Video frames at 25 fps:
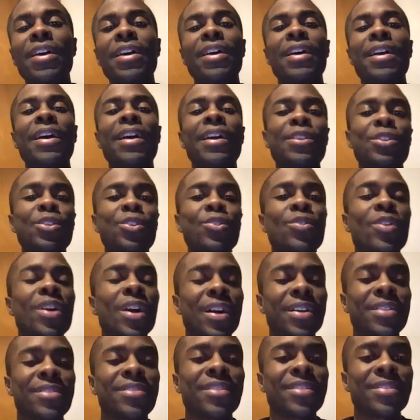and you
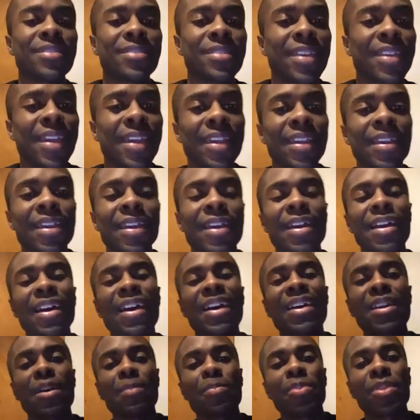guys can take
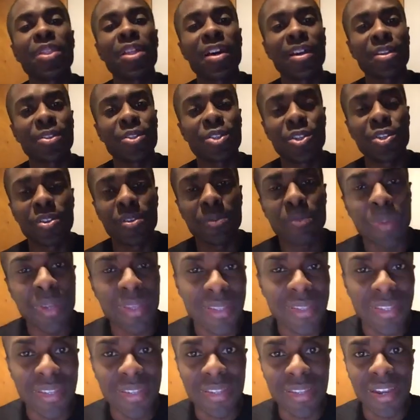and apply to your
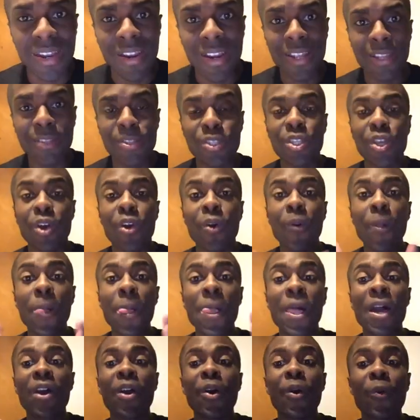business. All right. So
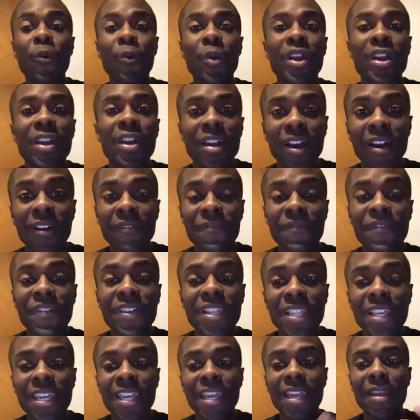with
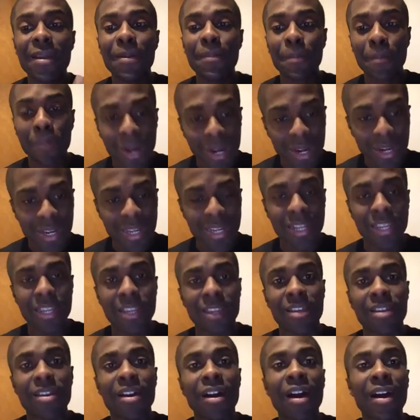affiliate marketing
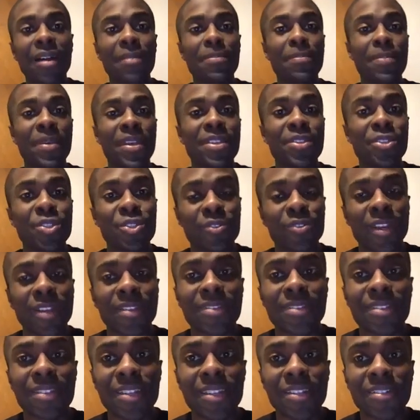on
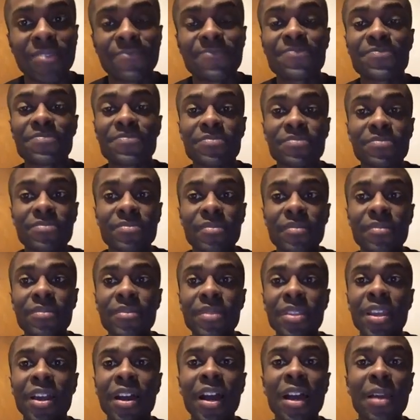Pinterest,
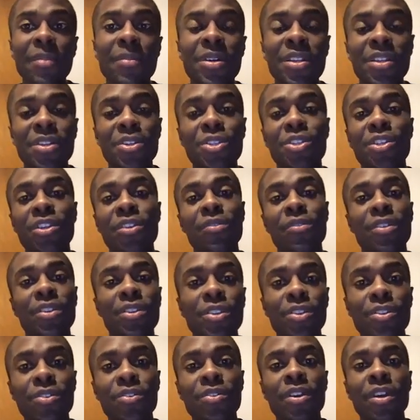I'm going to share with
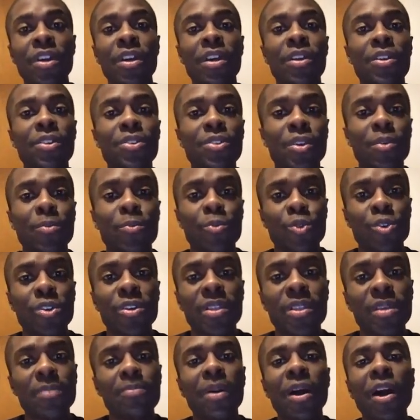you some
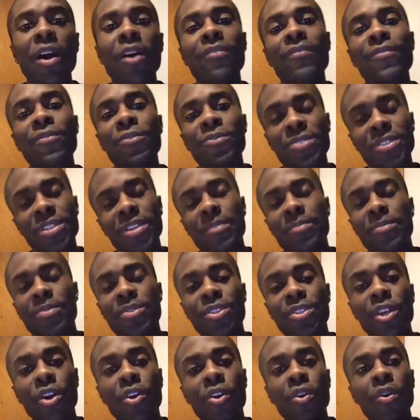really powerful tips.
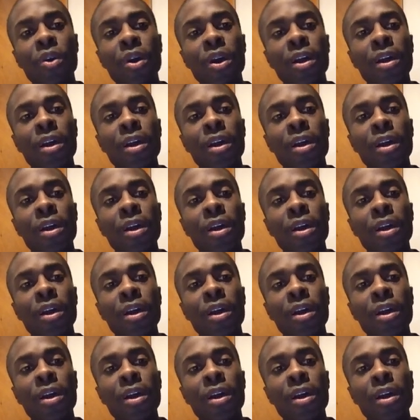So